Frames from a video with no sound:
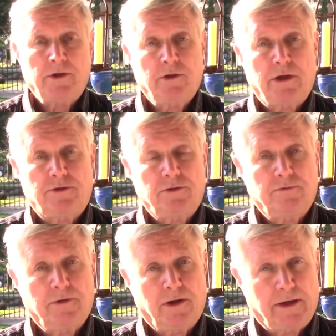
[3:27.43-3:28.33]
you get
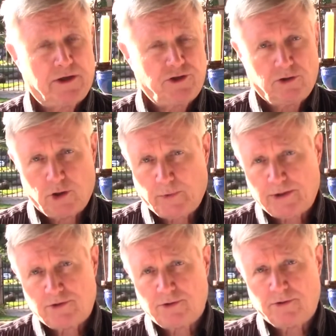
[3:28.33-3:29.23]
to actually go
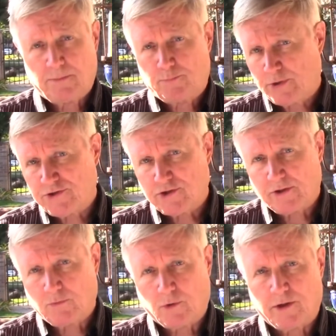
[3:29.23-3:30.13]
into the
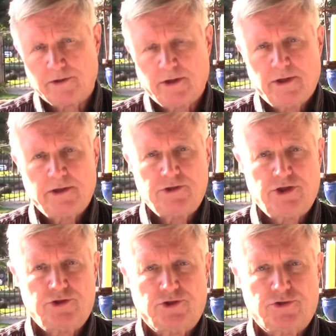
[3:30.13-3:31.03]
prison where
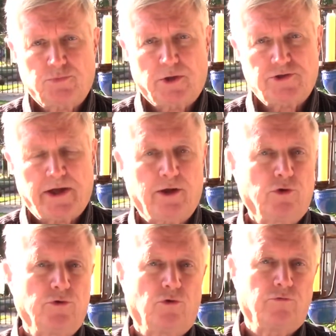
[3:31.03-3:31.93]
Jesus was
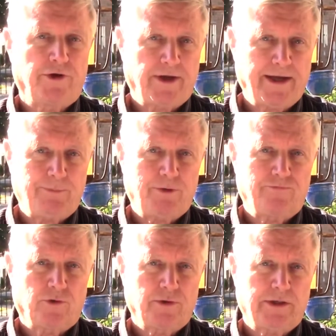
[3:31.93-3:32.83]
held overnight
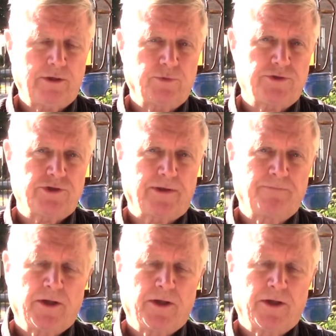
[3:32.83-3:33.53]
before he was